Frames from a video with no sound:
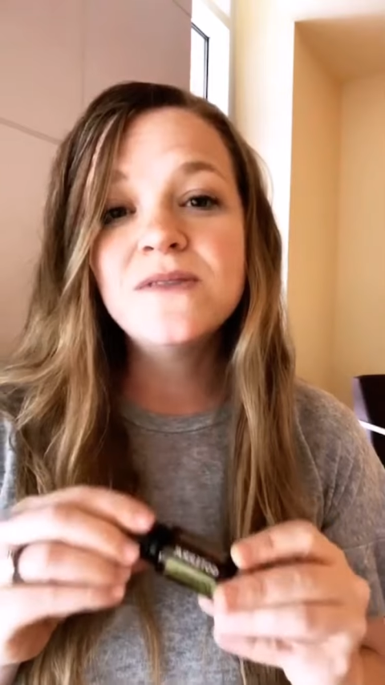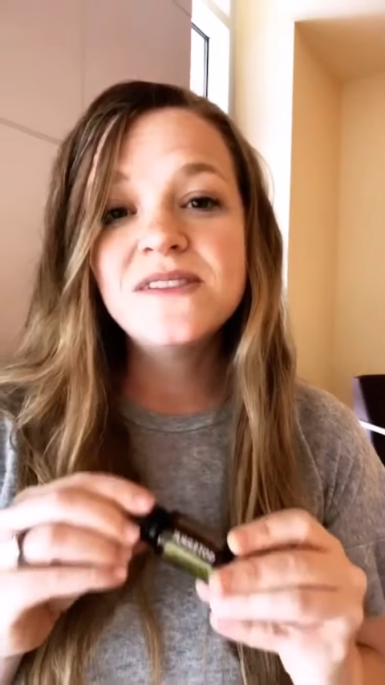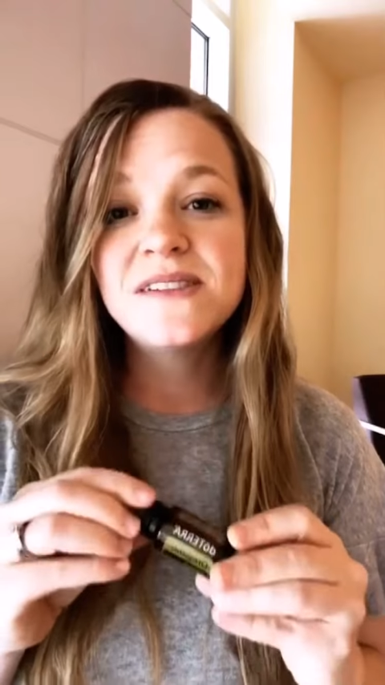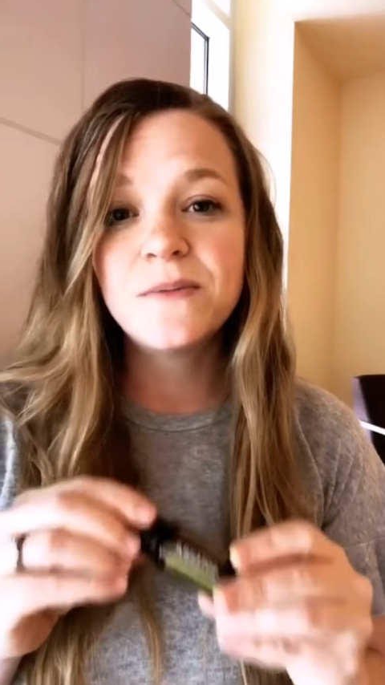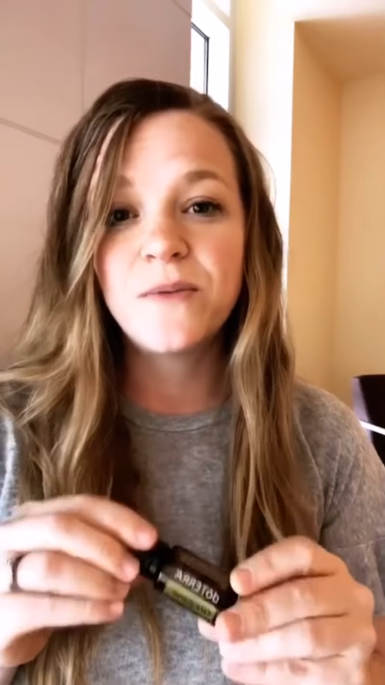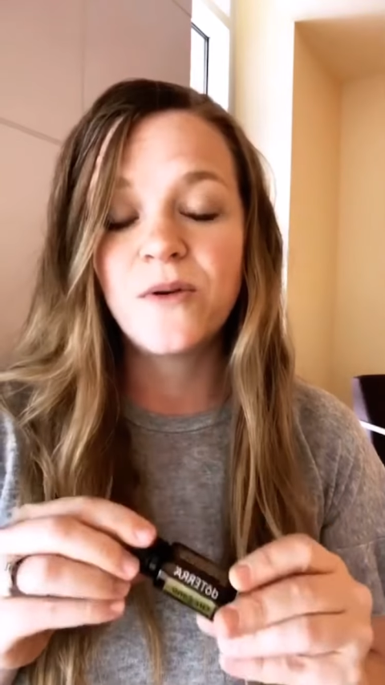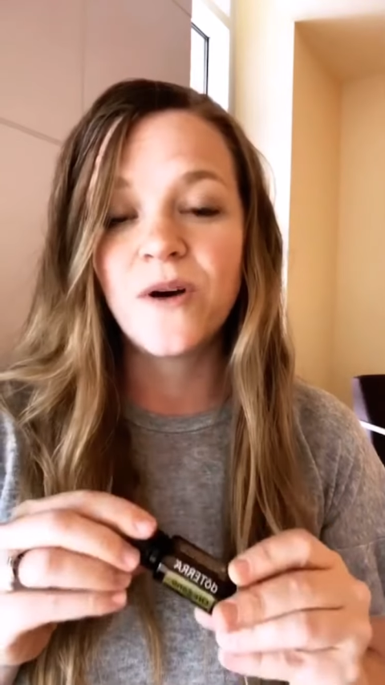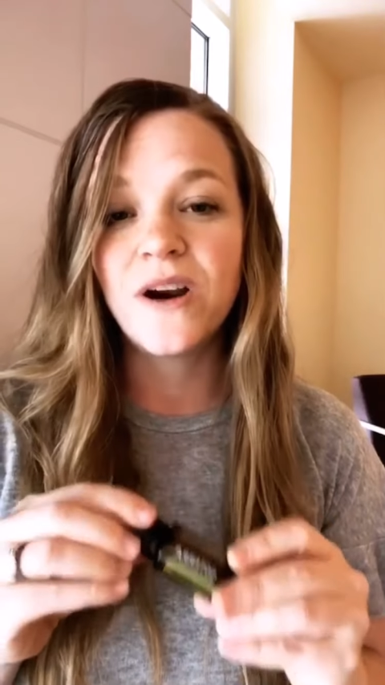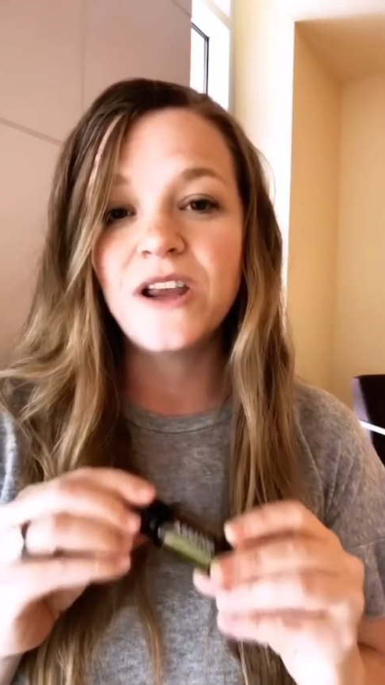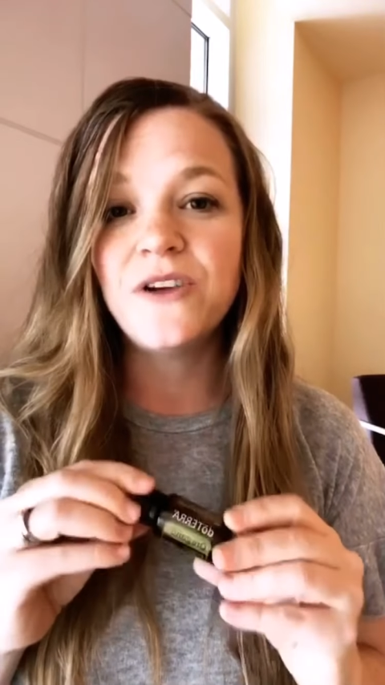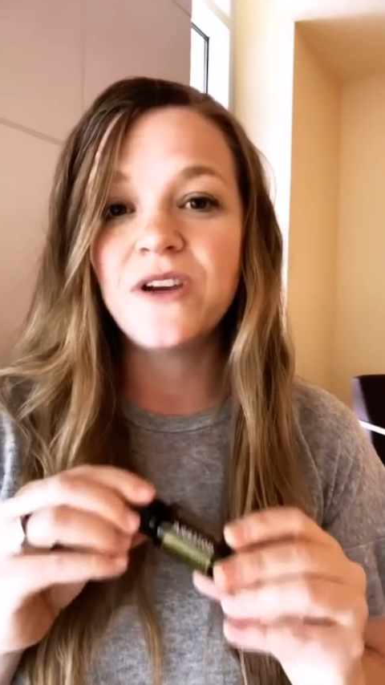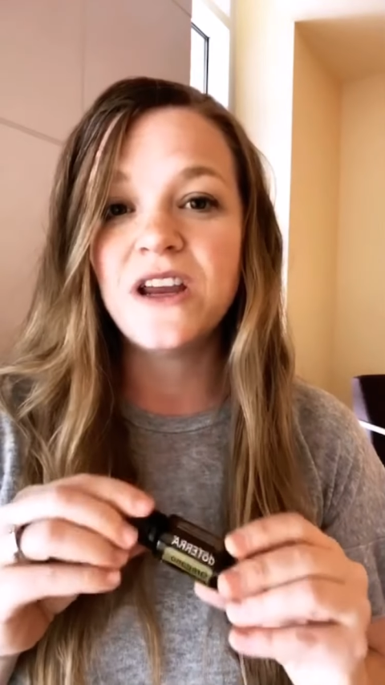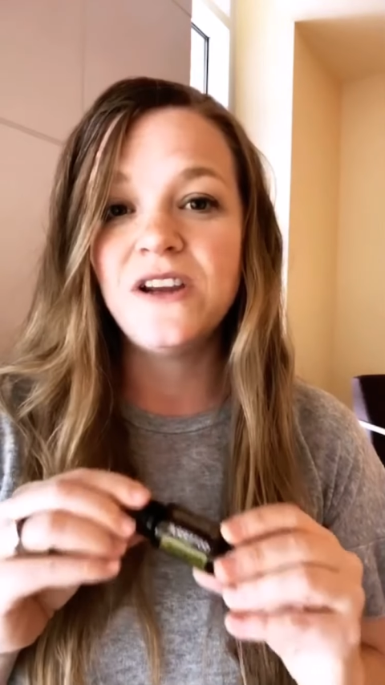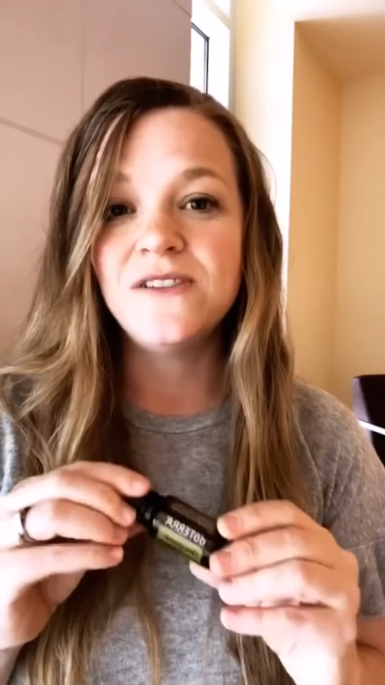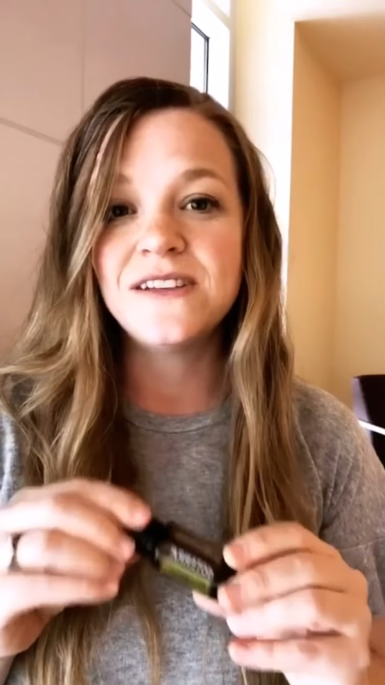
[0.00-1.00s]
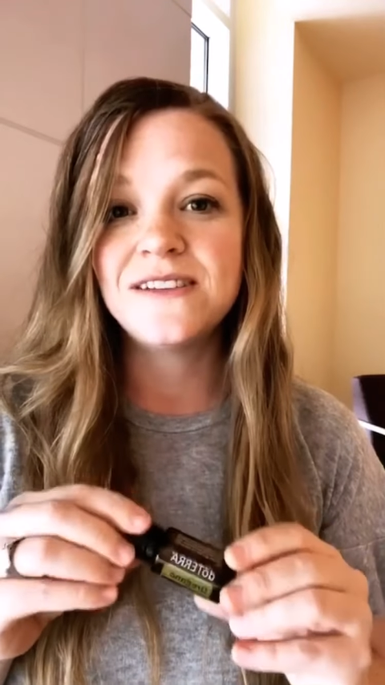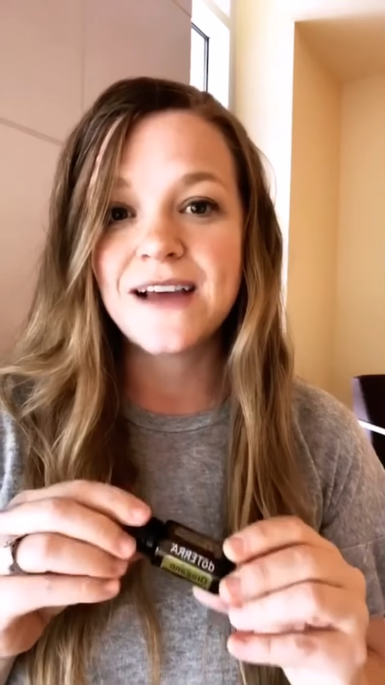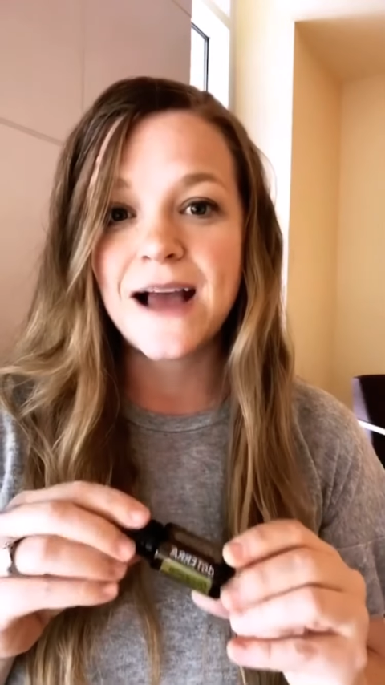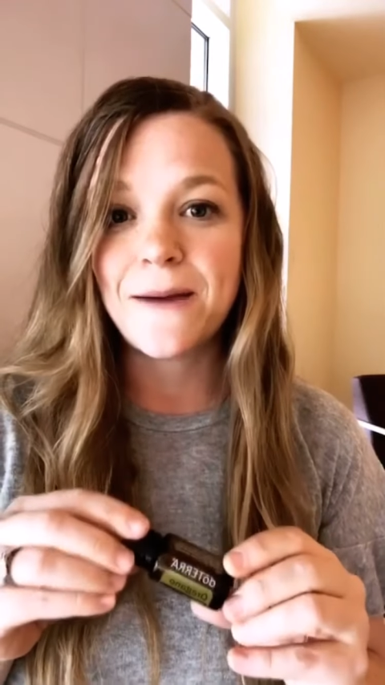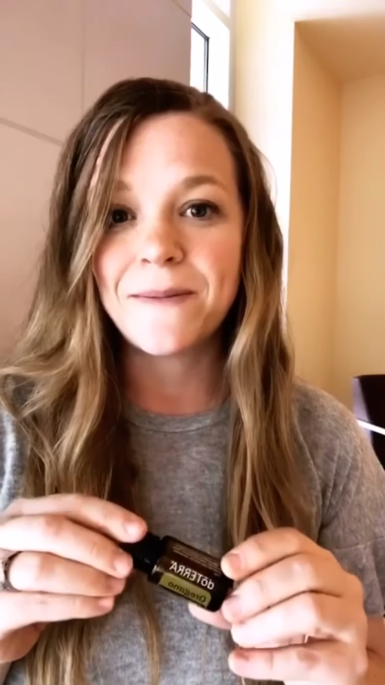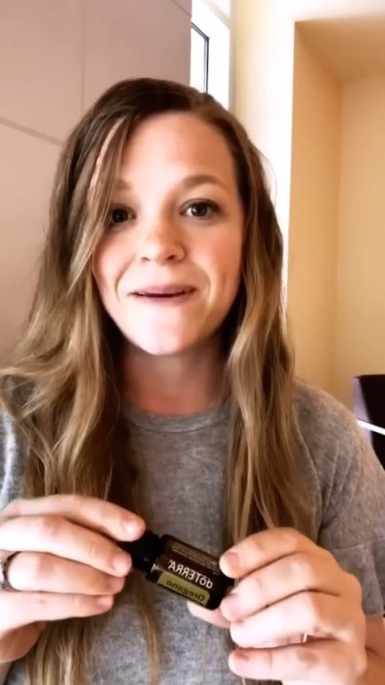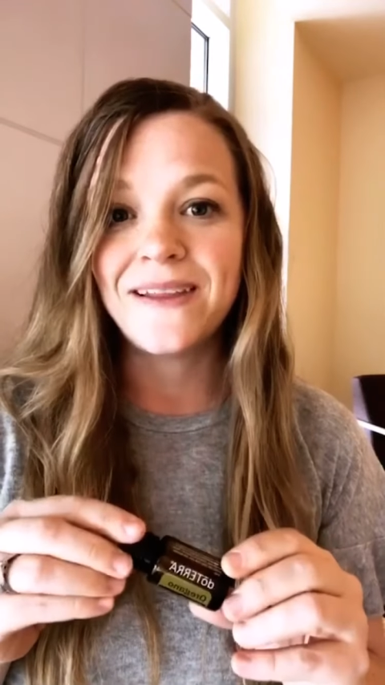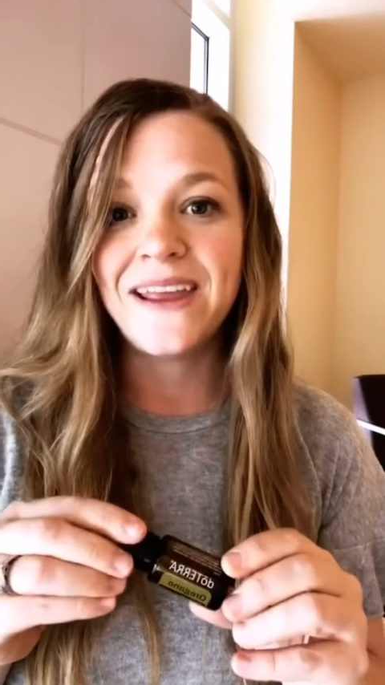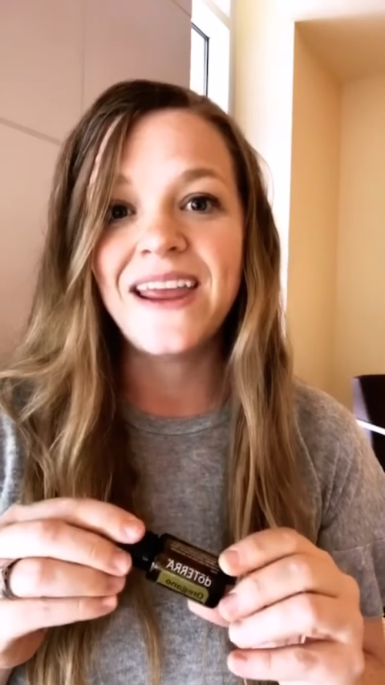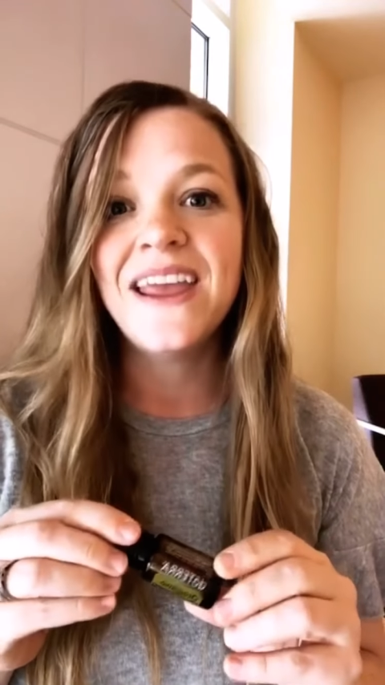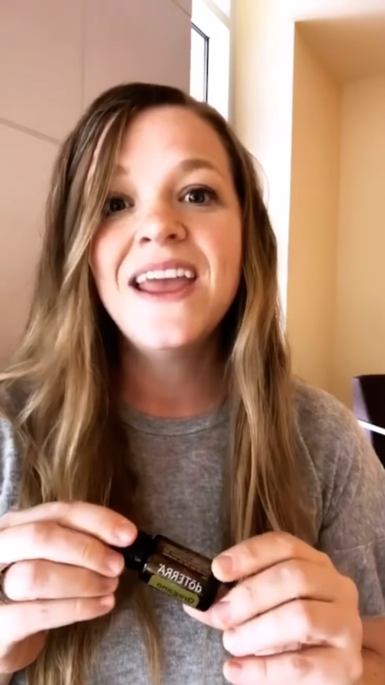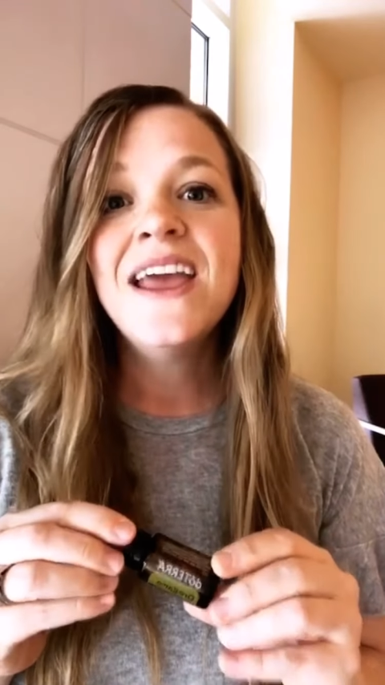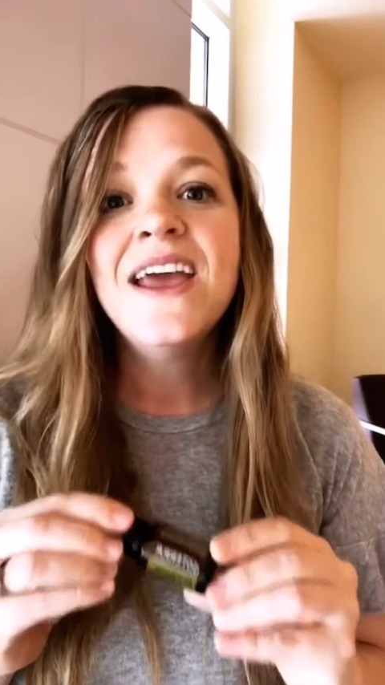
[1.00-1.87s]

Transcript: support, you can use it topically.